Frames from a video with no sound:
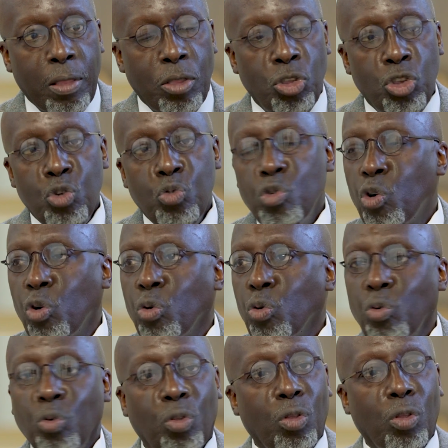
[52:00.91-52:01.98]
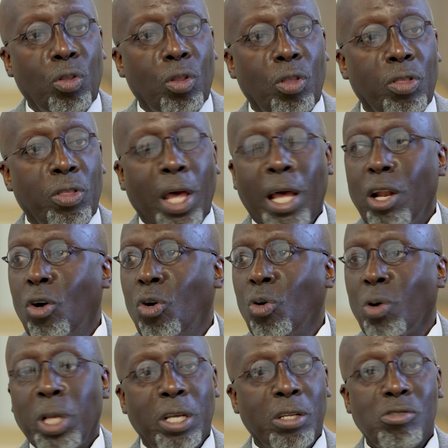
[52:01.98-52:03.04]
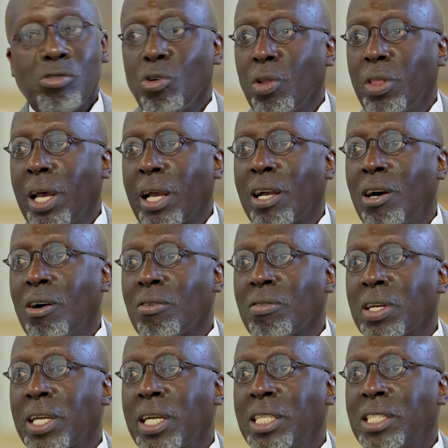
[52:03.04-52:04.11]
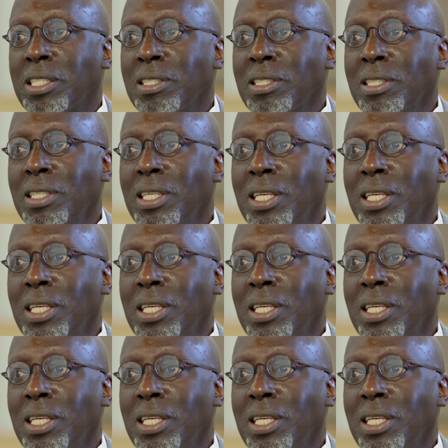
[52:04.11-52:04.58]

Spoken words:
you know that audience or that congregation,